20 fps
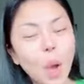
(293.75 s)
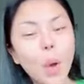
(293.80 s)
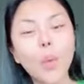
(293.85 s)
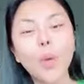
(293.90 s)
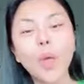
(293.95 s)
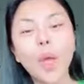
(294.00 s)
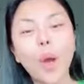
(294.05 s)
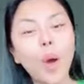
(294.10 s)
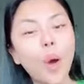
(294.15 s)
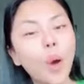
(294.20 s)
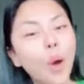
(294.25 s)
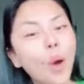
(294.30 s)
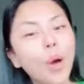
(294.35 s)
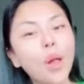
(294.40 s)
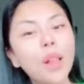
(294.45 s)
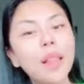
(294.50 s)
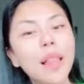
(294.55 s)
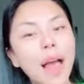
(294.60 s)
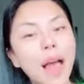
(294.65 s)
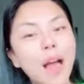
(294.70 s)
We
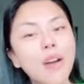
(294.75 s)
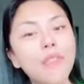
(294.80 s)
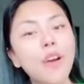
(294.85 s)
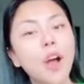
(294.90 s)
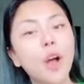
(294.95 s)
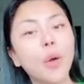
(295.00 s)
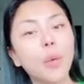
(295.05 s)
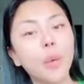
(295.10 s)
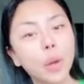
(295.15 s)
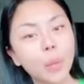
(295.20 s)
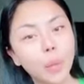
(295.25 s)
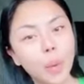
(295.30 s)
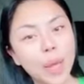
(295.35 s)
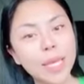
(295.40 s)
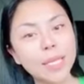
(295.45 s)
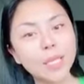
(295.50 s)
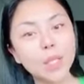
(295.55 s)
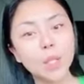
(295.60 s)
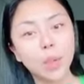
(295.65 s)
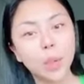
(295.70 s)
all have our
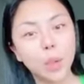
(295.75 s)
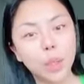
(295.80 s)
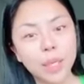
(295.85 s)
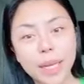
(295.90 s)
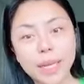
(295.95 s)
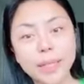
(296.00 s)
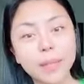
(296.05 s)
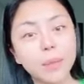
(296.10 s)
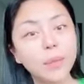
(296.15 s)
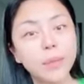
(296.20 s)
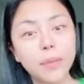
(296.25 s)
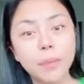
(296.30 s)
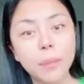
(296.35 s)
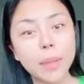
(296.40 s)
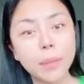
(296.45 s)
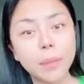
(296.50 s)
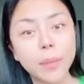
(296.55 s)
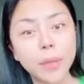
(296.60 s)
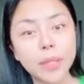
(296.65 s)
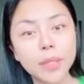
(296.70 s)
ways to connect with
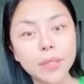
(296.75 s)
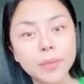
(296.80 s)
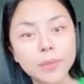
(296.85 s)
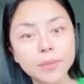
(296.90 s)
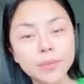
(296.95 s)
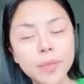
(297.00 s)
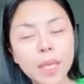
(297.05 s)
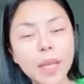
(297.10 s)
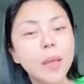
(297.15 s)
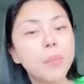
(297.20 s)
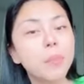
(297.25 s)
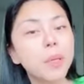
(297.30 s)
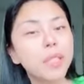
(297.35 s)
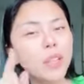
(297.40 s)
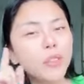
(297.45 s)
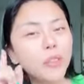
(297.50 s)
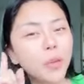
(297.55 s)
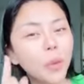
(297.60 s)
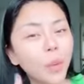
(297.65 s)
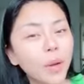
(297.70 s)
people.
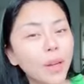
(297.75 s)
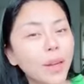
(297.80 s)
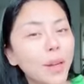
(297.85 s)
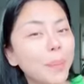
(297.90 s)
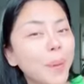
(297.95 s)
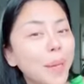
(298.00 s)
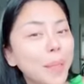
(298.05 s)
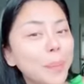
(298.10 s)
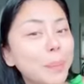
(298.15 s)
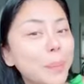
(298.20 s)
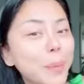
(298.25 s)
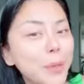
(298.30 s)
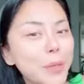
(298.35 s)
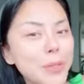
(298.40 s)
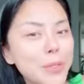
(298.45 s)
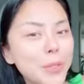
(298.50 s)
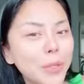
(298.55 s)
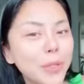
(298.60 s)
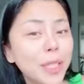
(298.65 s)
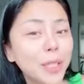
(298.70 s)
But if you are a bad
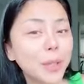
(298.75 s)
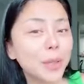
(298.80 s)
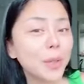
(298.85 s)
person, that